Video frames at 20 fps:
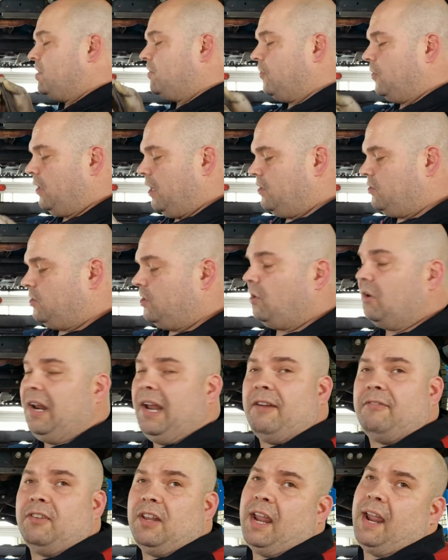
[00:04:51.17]
case, you don't
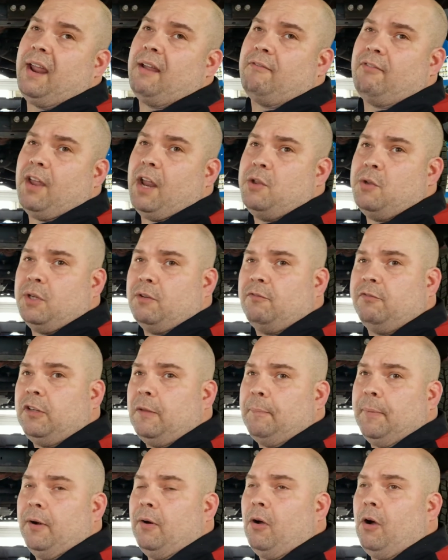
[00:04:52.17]
have to have that. You can
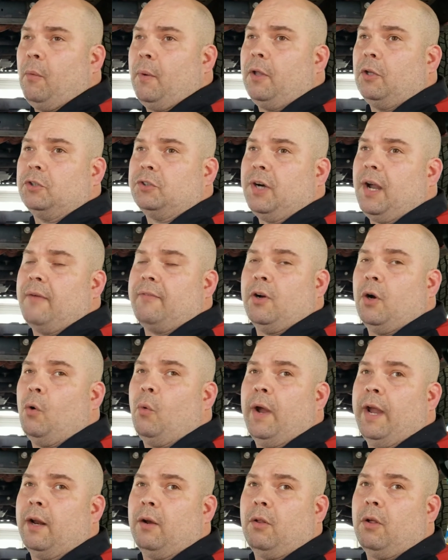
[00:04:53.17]
flip it in all-wheel drive and
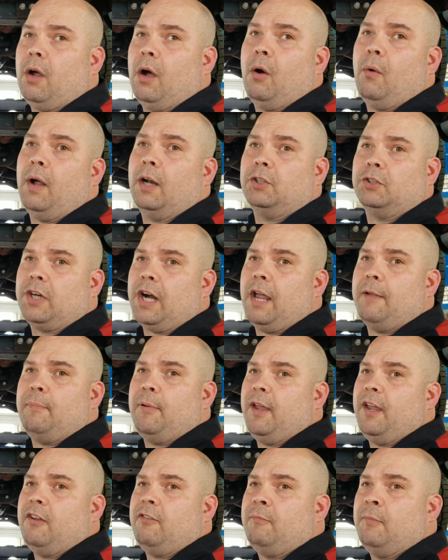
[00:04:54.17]
away it'll go on dry
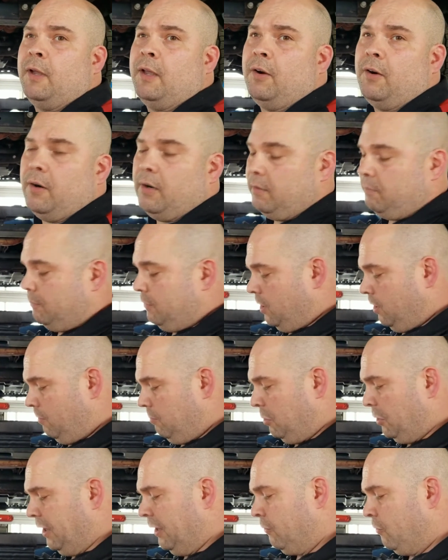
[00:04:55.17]
pavement or
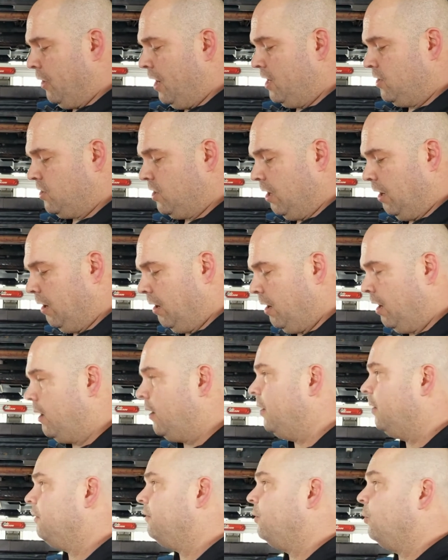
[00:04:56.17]
playing race car
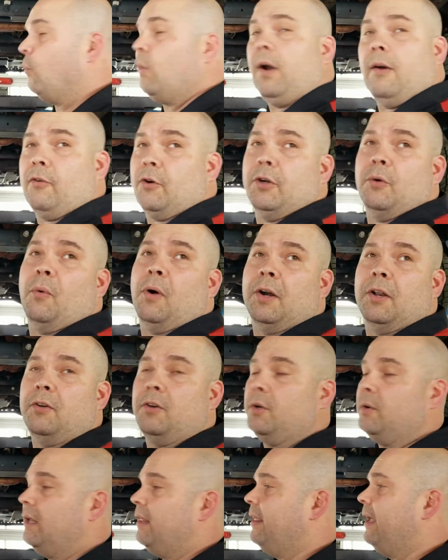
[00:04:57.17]
or whatever you want to
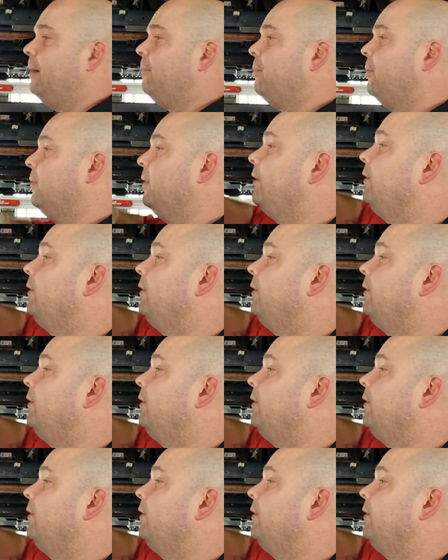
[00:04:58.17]
do at that point.